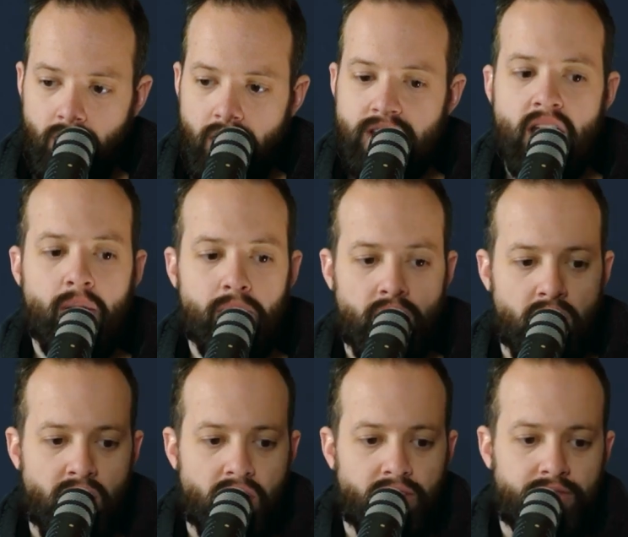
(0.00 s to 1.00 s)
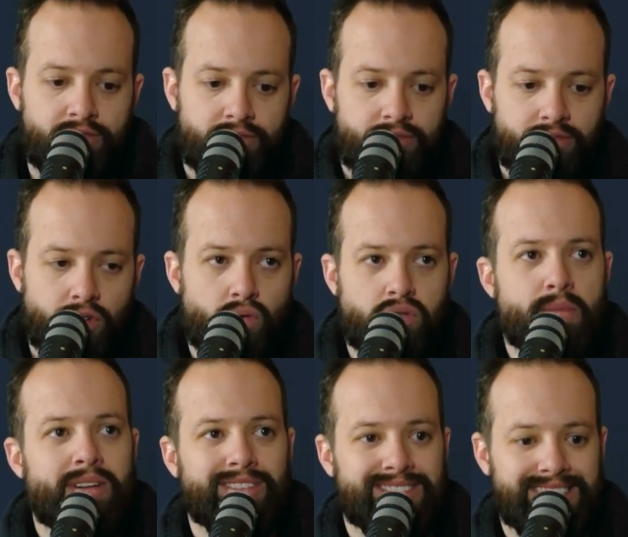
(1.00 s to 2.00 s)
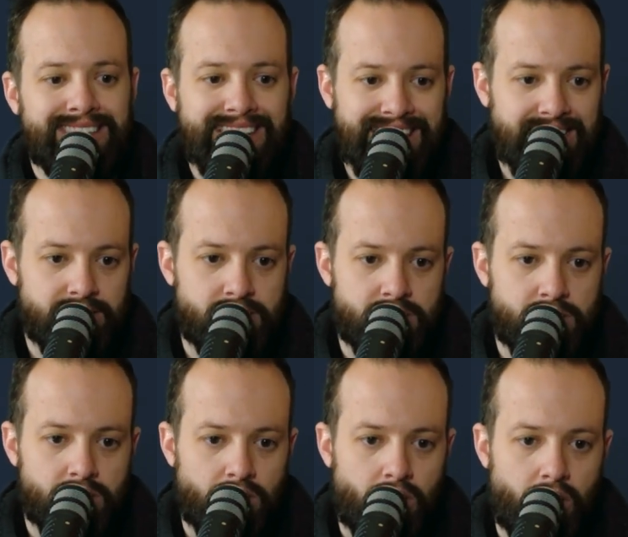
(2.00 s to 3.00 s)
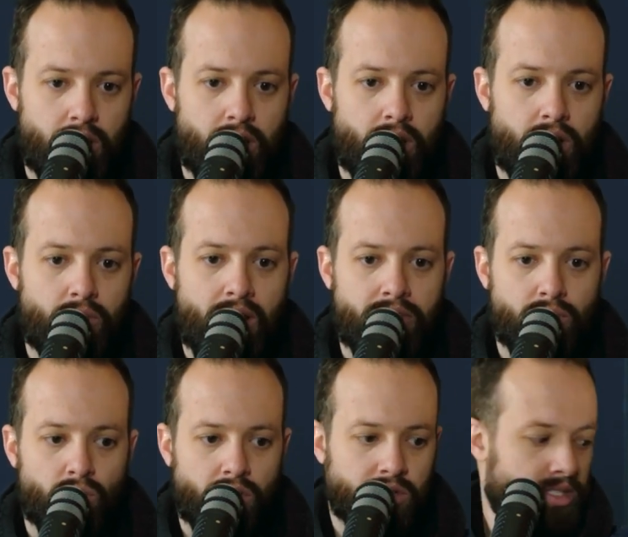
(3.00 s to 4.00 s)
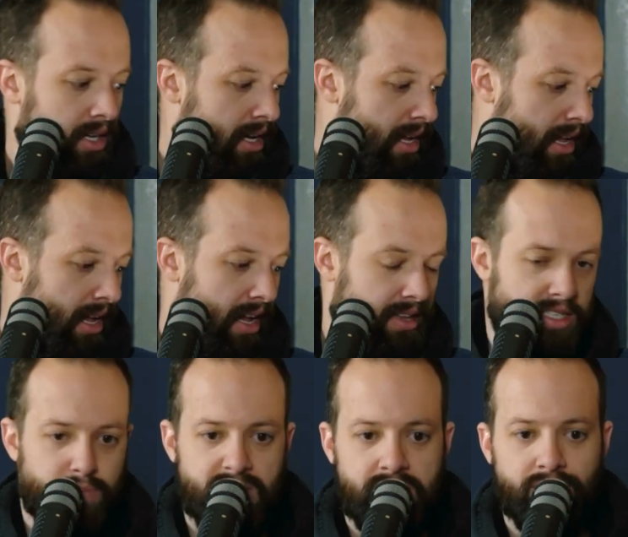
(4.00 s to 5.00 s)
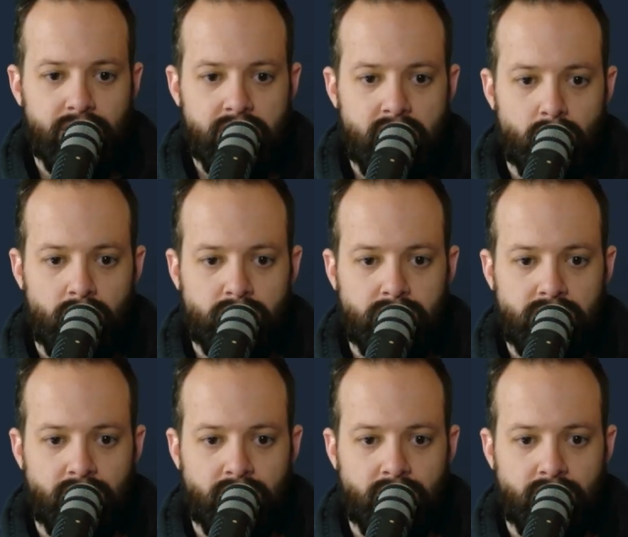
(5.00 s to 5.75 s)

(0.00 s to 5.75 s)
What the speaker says: number of criminal syndicates around the world. Specifically, he worked with